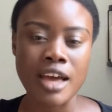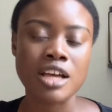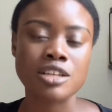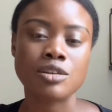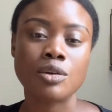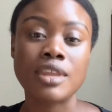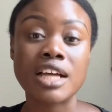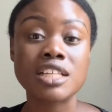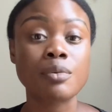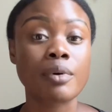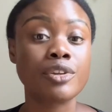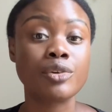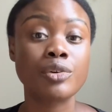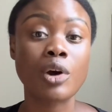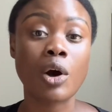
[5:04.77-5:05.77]
So that's when
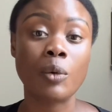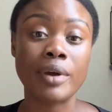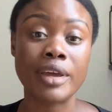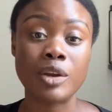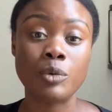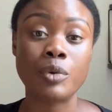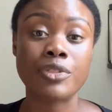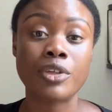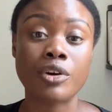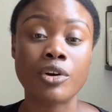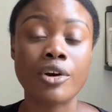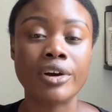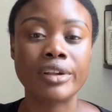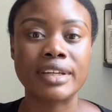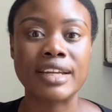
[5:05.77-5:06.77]
you go in with a
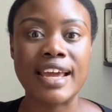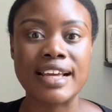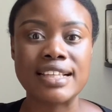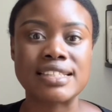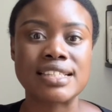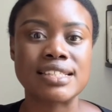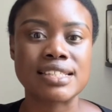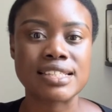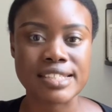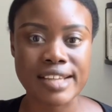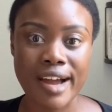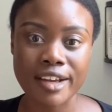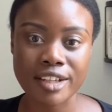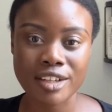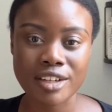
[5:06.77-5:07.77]
curl enhancing
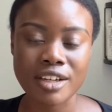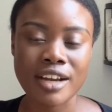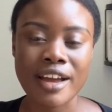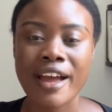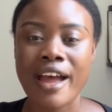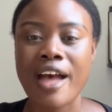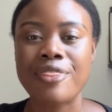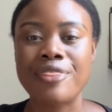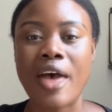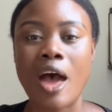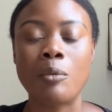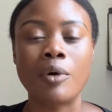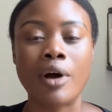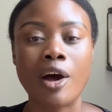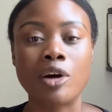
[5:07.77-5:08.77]
styler that
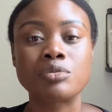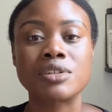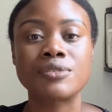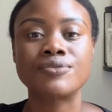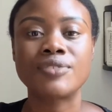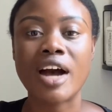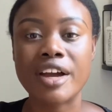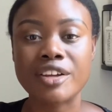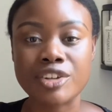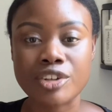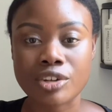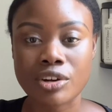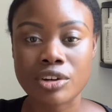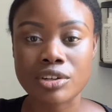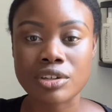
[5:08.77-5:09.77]
will help define your
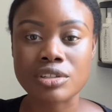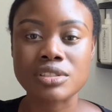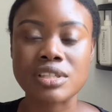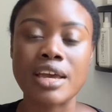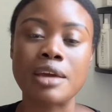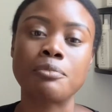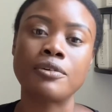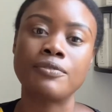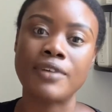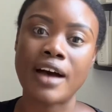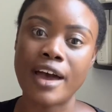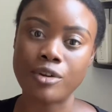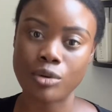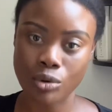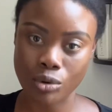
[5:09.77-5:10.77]
curls and
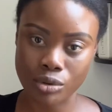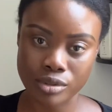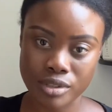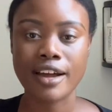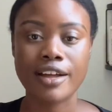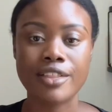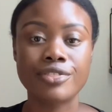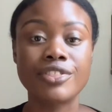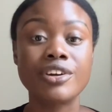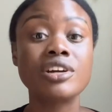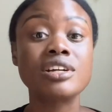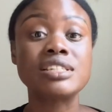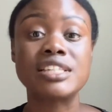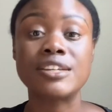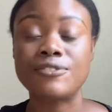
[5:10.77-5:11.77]
provide hold. There are
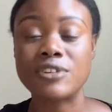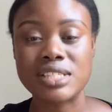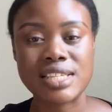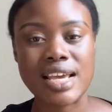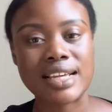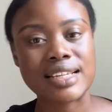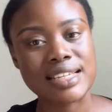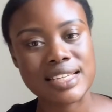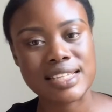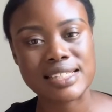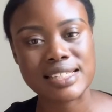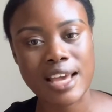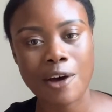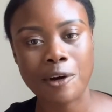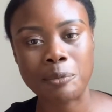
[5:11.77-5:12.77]
different techniques
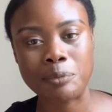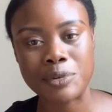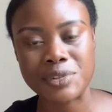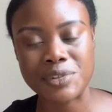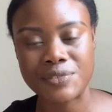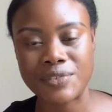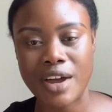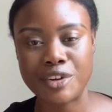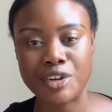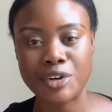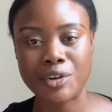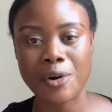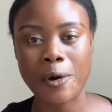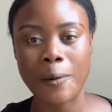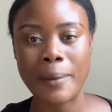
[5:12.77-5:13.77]
to help you define your
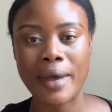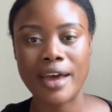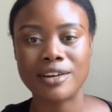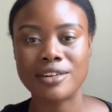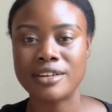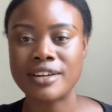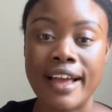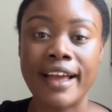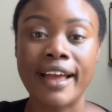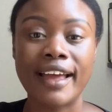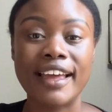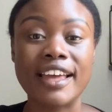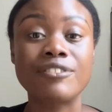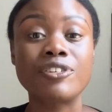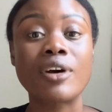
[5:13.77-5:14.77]
curl pattern.
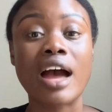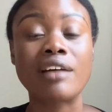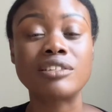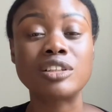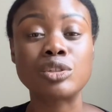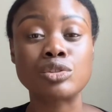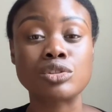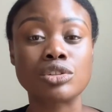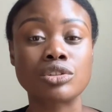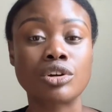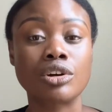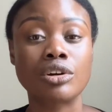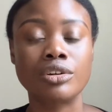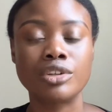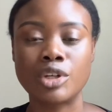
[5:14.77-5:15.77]
If you have a looser
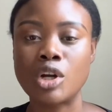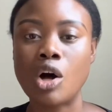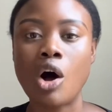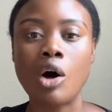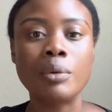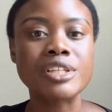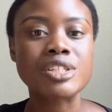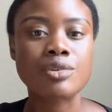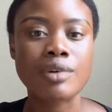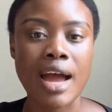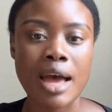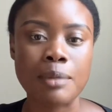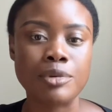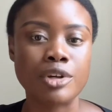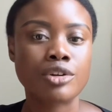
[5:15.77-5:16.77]
curl, you can always
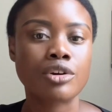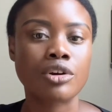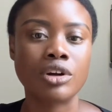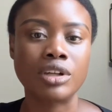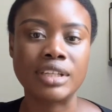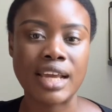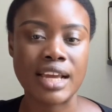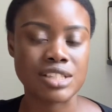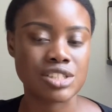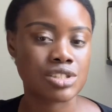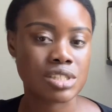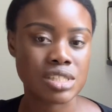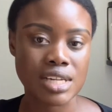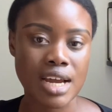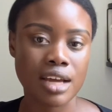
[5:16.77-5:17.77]
grab your curl enhancing
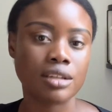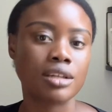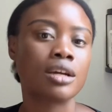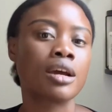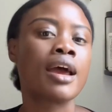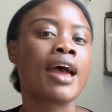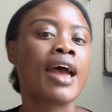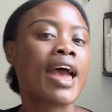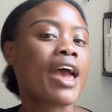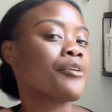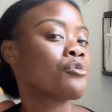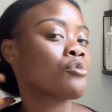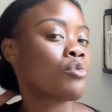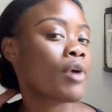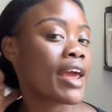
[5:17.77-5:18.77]
styler
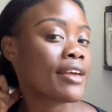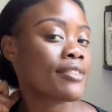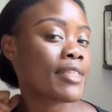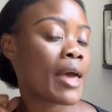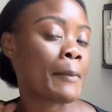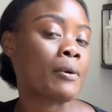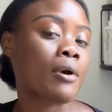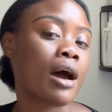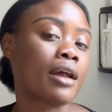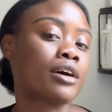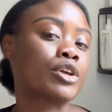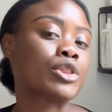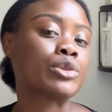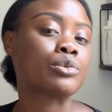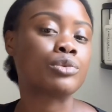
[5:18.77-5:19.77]
and rake that
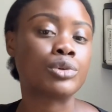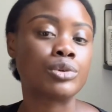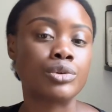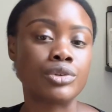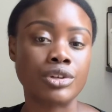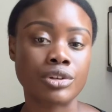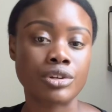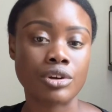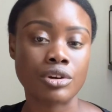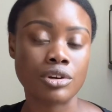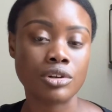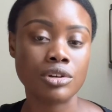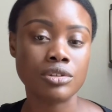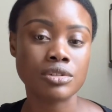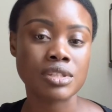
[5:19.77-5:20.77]
product through your
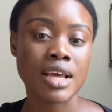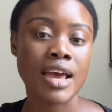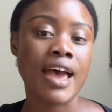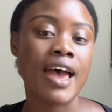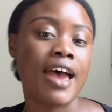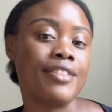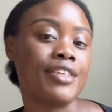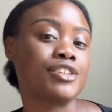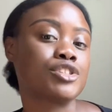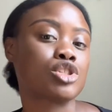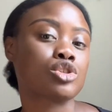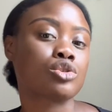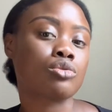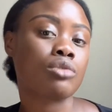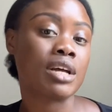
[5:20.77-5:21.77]
curls and then
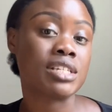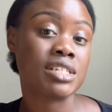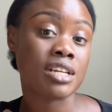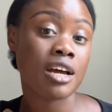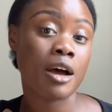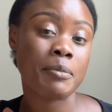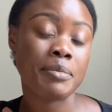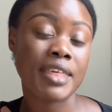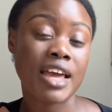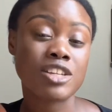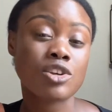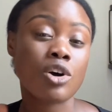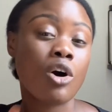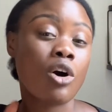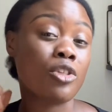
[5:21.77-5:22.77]
scrunch up. That's
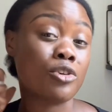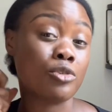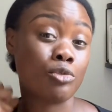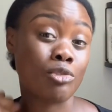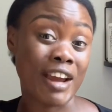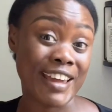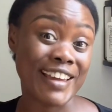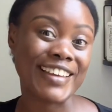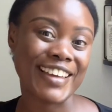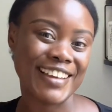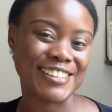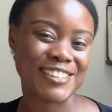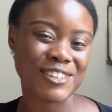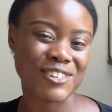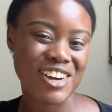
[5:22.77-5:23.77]
called the rake
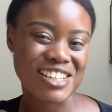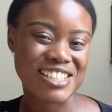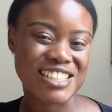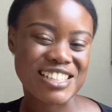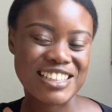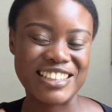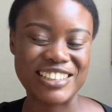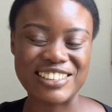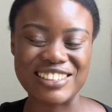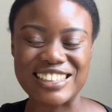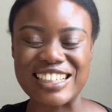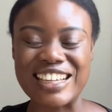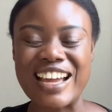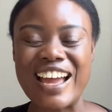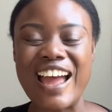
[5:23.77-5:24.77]
and scrunch,
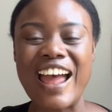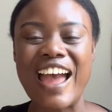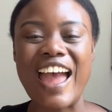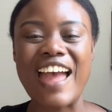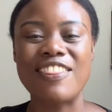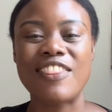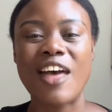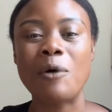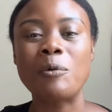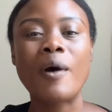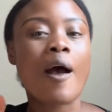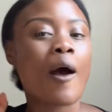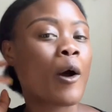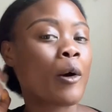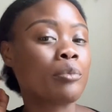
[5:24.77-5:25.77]
literally. And that will
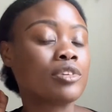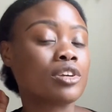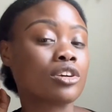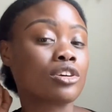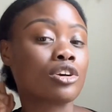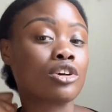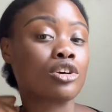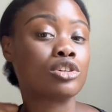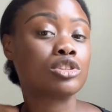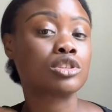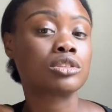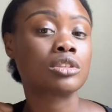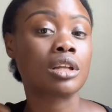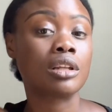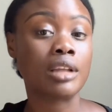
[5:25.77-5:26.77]
help your
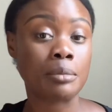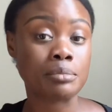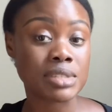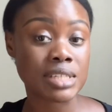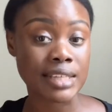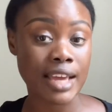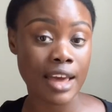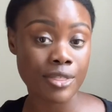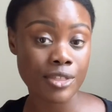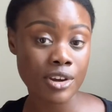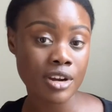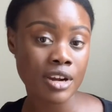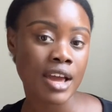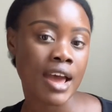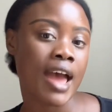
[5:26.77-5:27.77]
curls clump
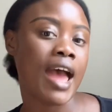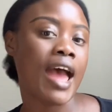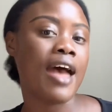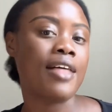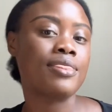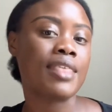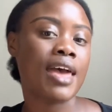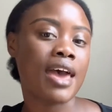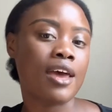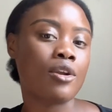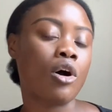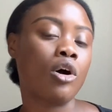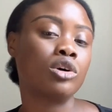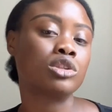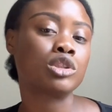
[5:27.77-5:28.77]
together, and then
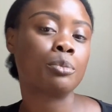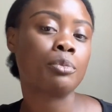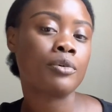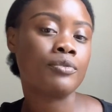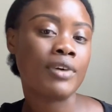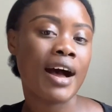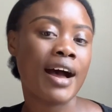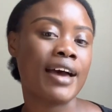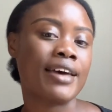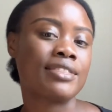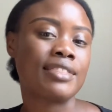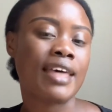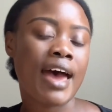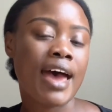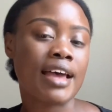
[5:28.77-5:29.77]
also provide
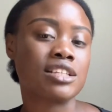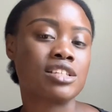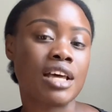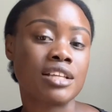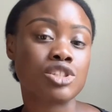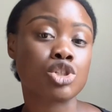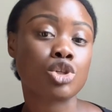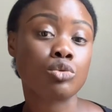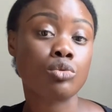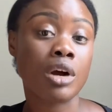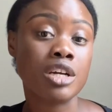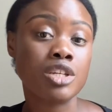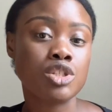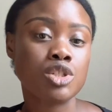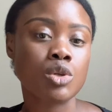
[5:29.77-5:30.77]
that
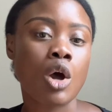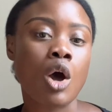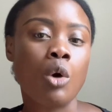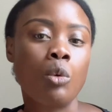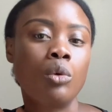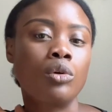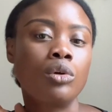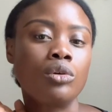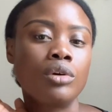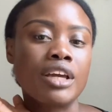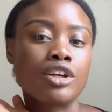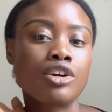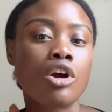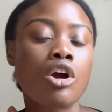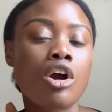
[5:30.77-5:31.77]
scrunch will
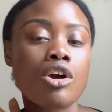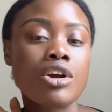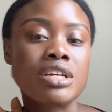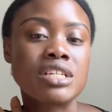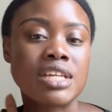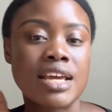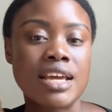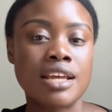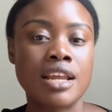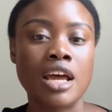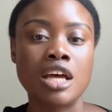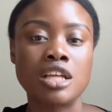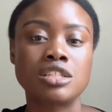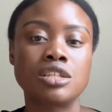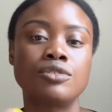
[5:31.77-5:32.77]
encourage it
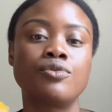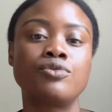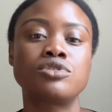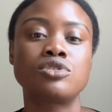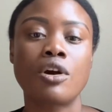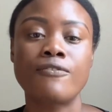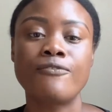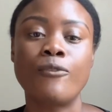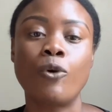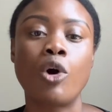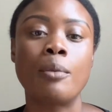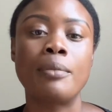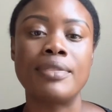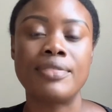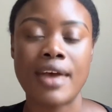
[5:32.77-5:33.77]
to start
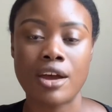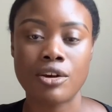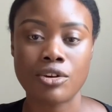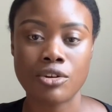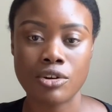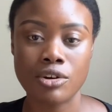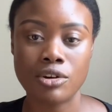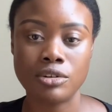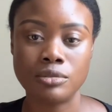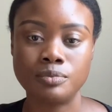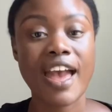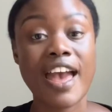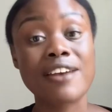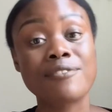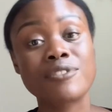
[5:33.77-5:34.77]
forming that curl.
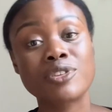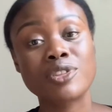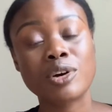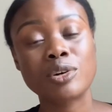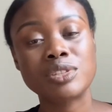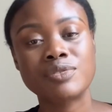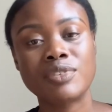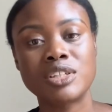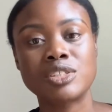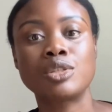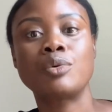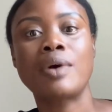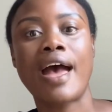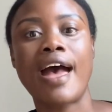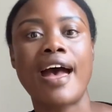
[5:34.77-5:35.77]
And for those of us
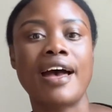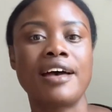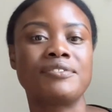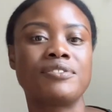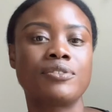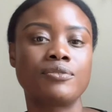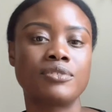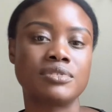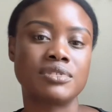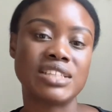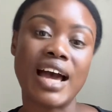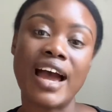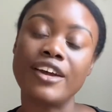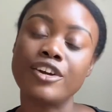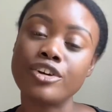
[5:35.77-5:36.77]
who have
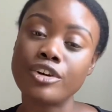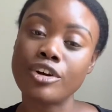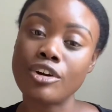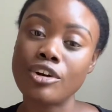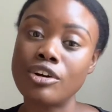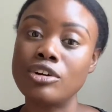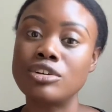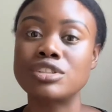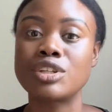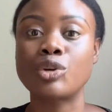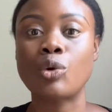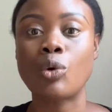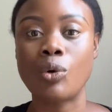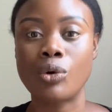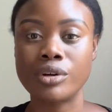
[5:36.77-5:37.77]
tighter curls and
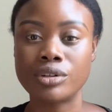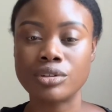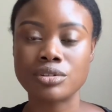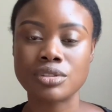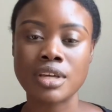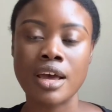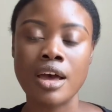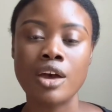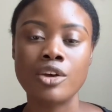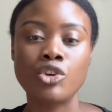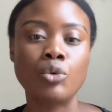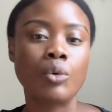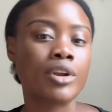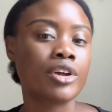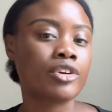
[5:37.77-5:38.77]
coils, you
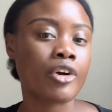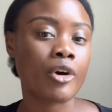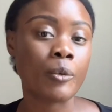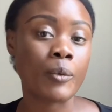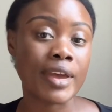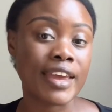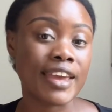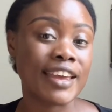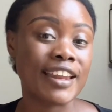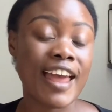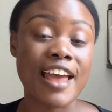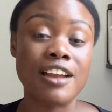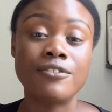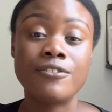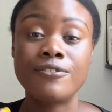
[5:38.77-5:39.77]
want to go in
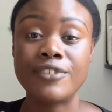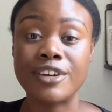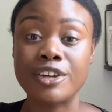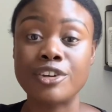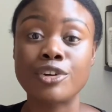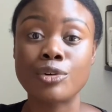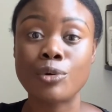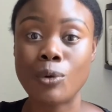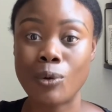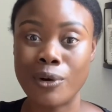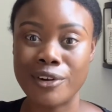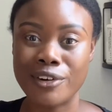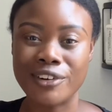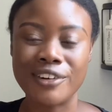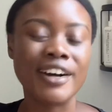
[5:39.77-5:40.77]
and finger
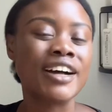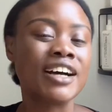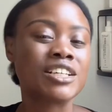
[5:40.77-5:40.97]
coil.